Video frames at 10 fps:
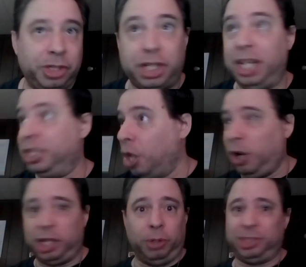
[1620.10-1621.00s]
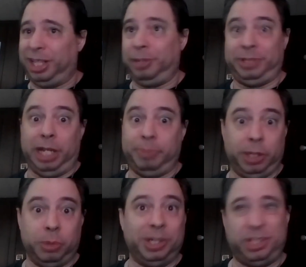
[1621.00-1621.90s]
Jade Cargill is going to
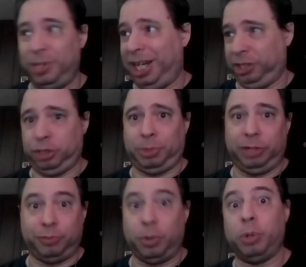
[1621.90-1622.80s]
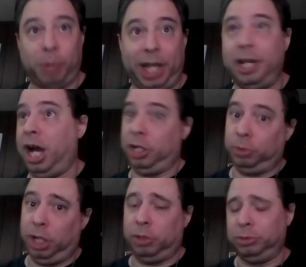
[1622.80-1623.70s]
debut in 2024. When? I
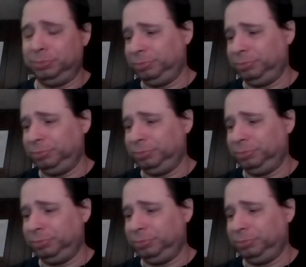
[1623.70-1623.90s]
don't know.